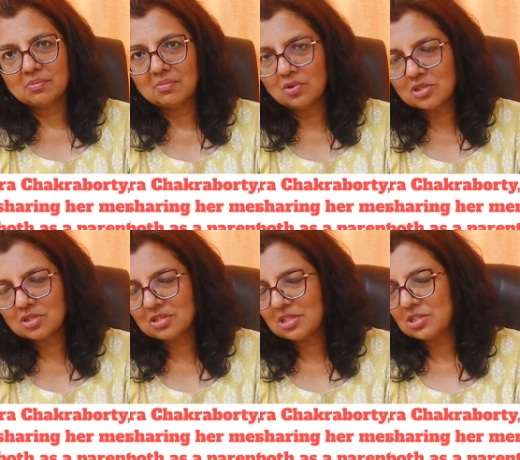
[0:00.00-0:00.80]

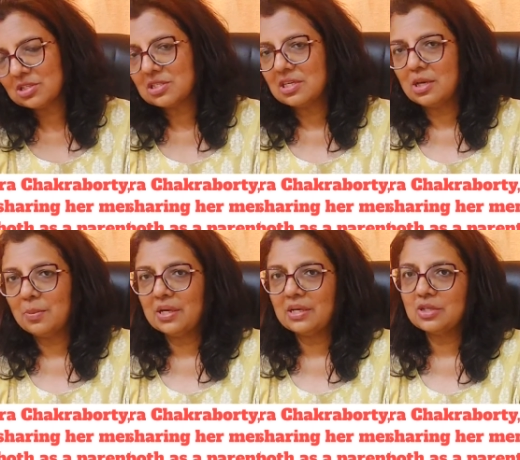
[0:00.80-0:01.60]
most teachers the
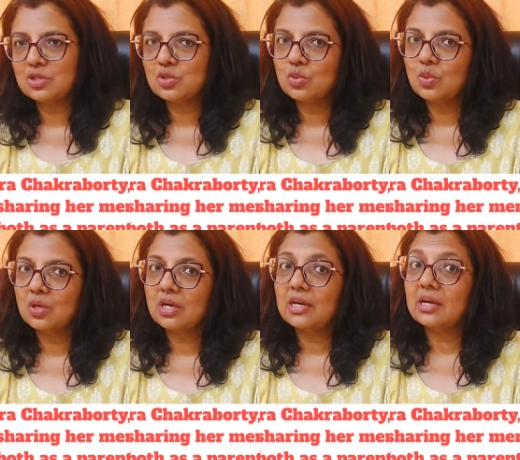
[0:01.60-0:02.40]
independence to
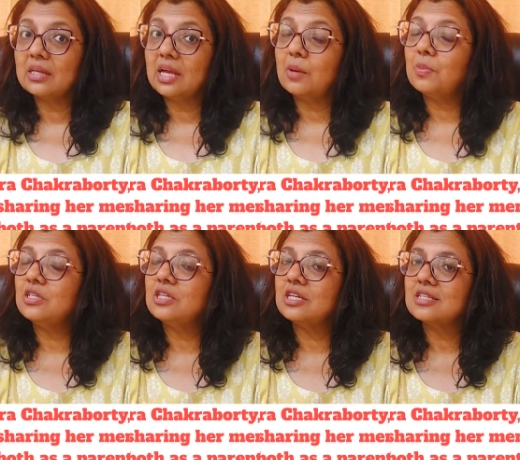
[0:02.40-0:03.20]
conduct their
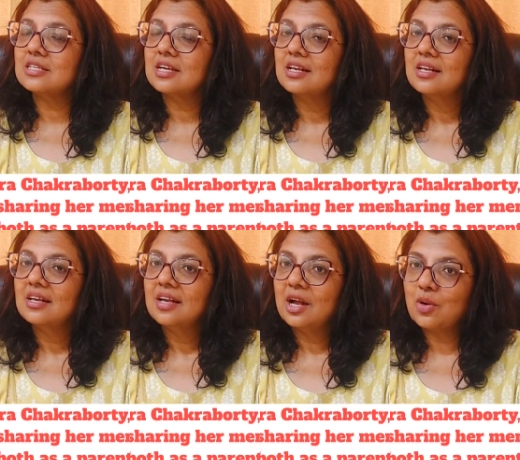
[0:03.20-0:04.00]
PTAs
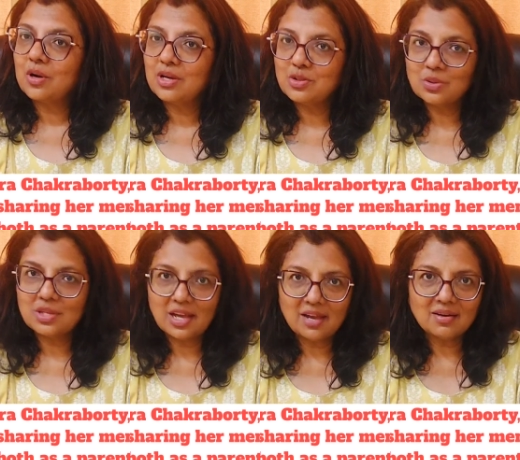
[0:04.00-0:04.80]
according to
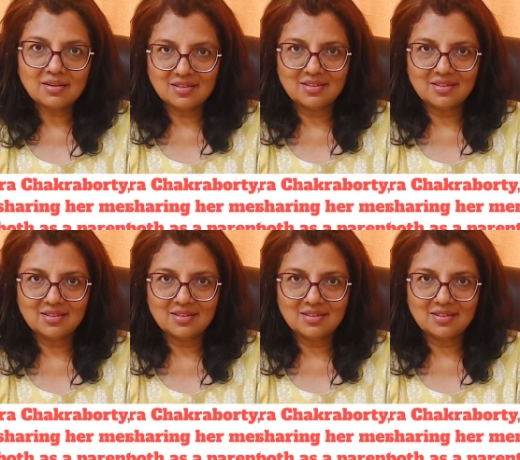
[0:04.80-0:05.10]
their,